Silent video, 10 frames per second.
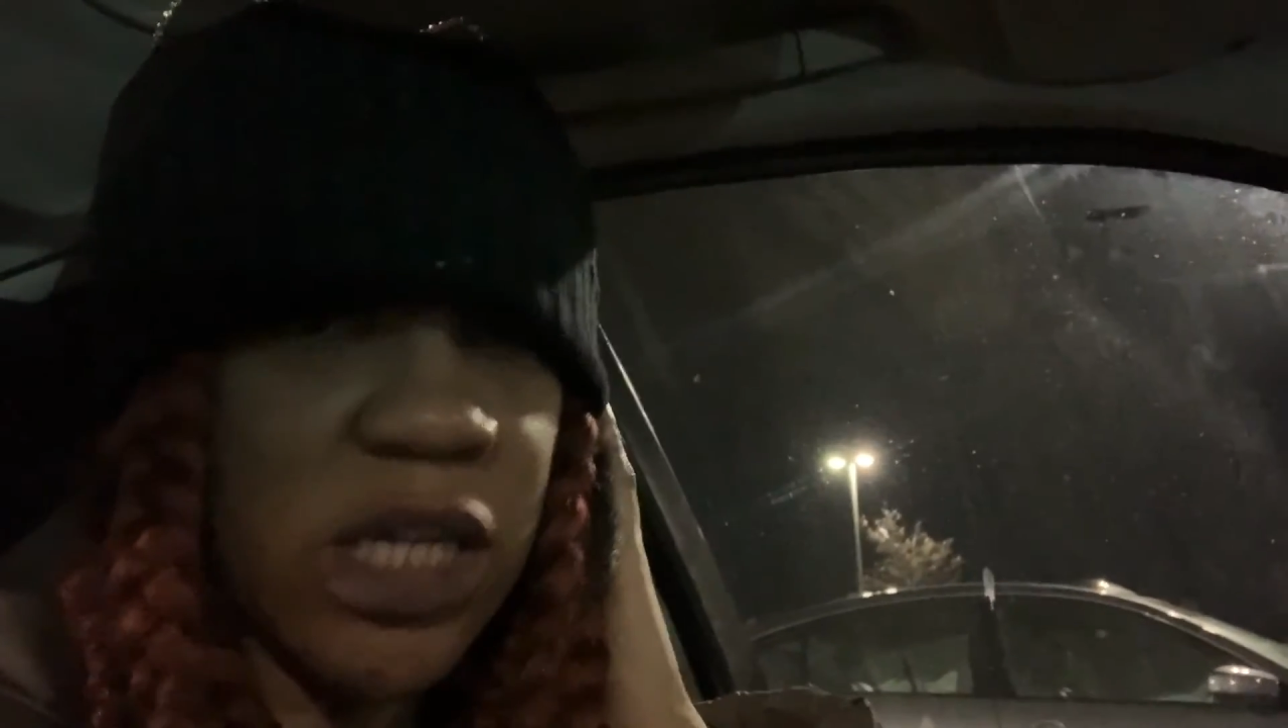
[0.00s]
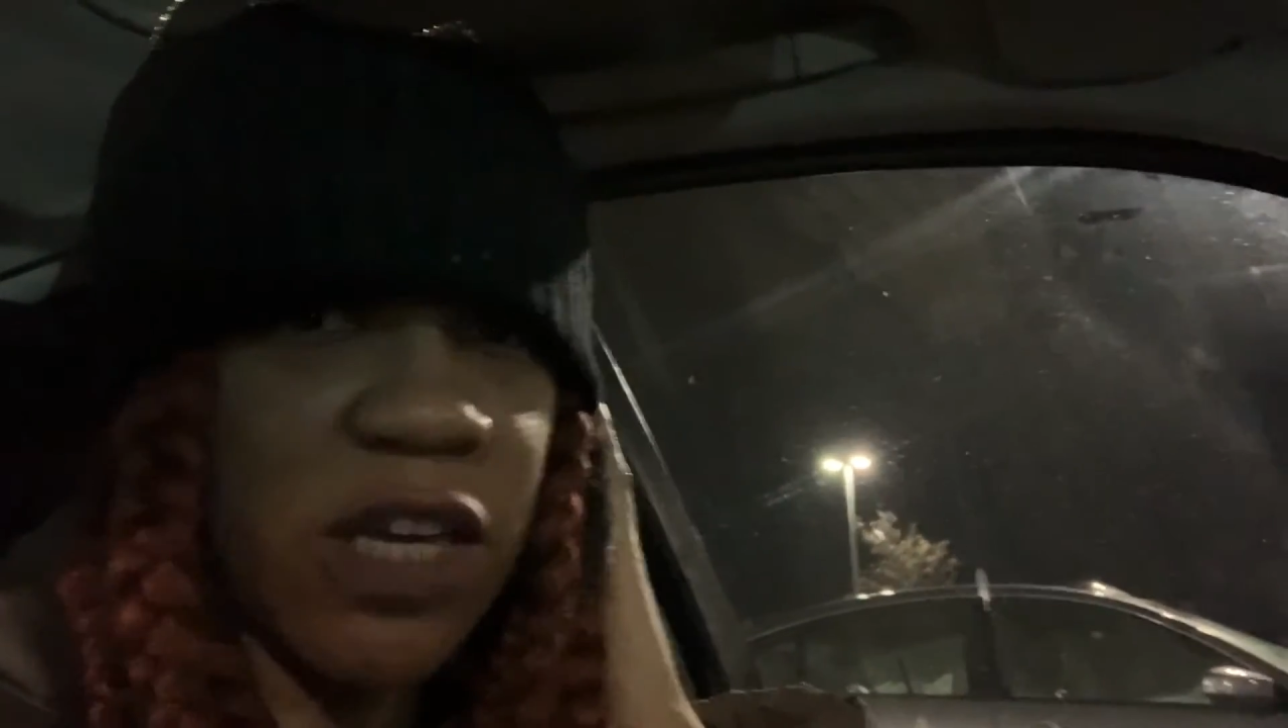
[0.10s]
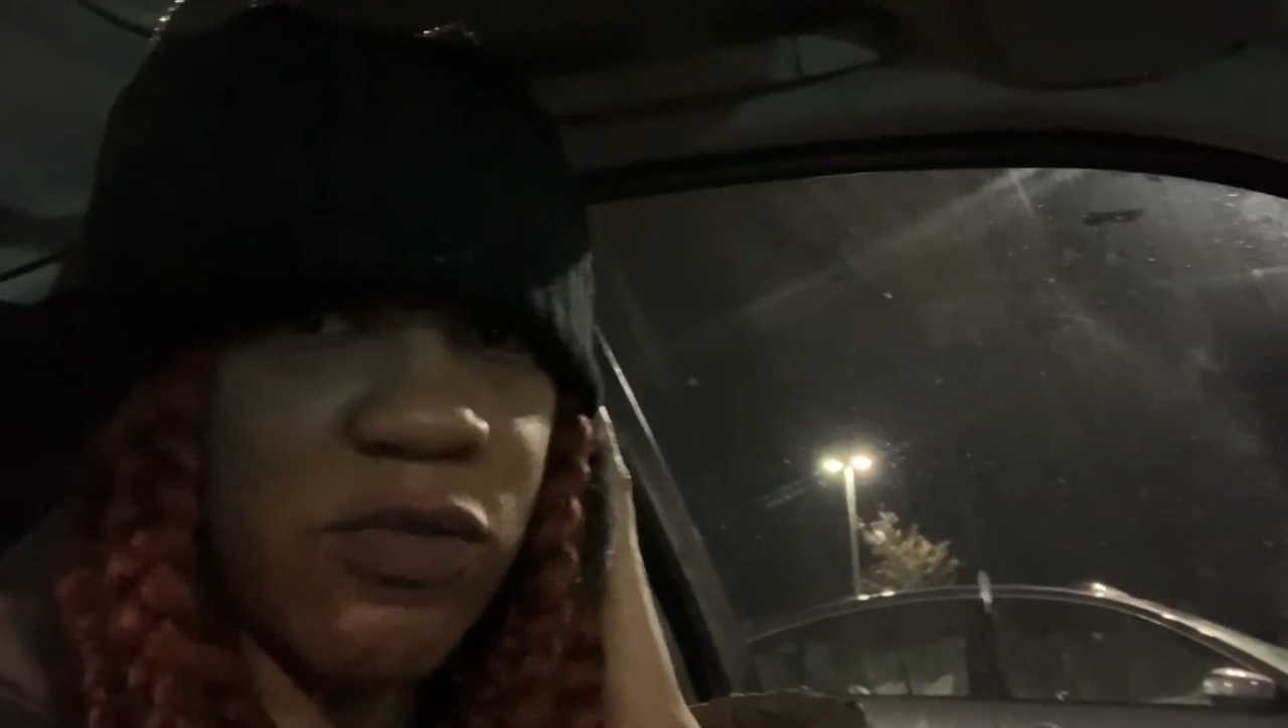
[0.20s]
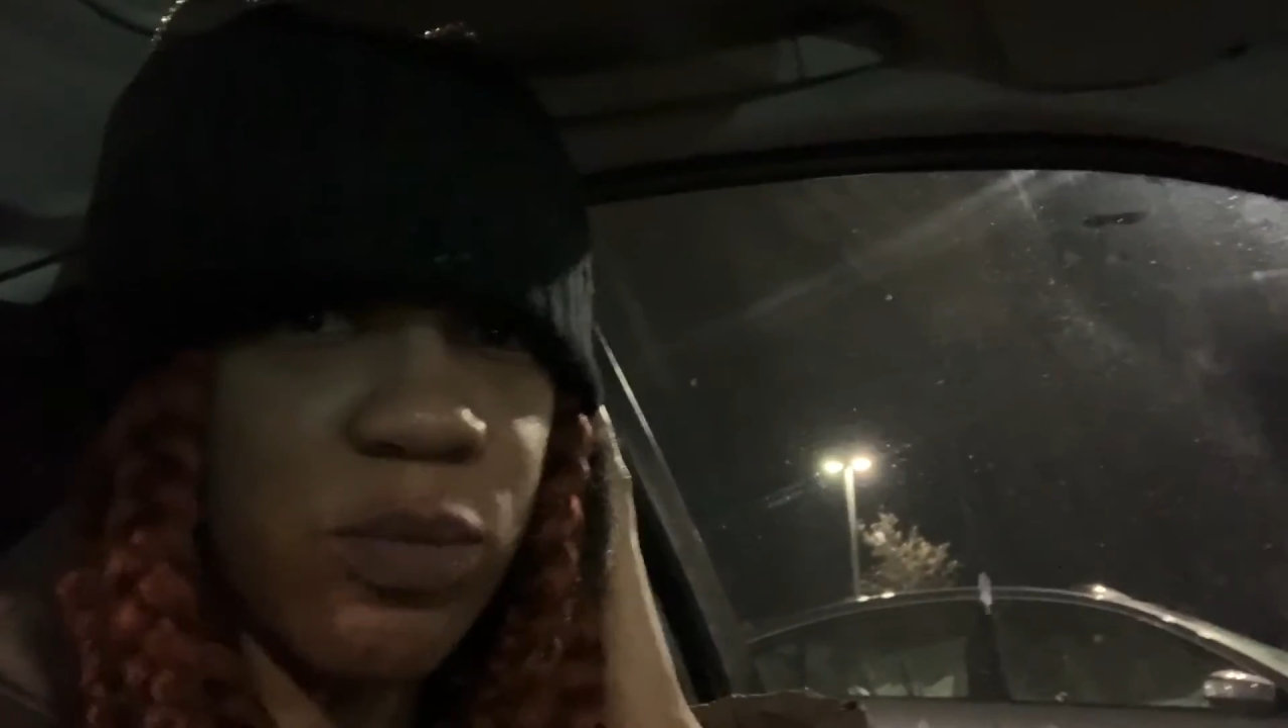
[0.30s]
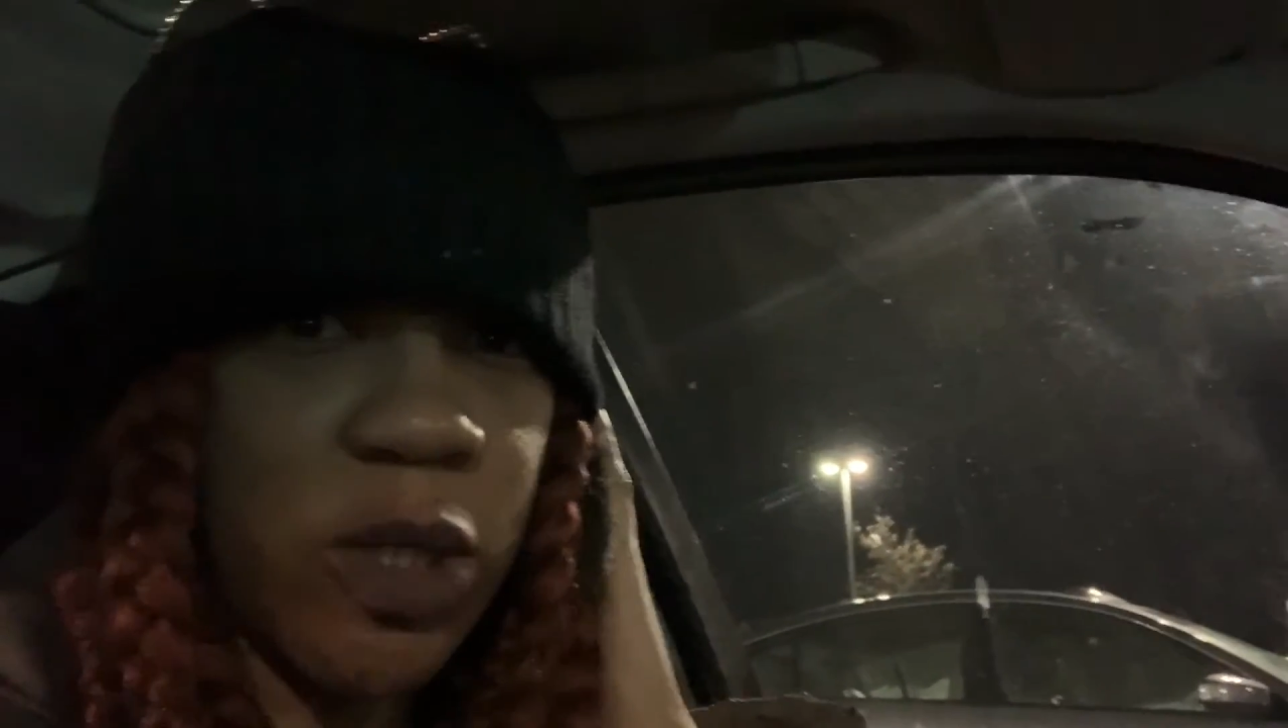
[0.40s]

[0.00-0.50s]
gives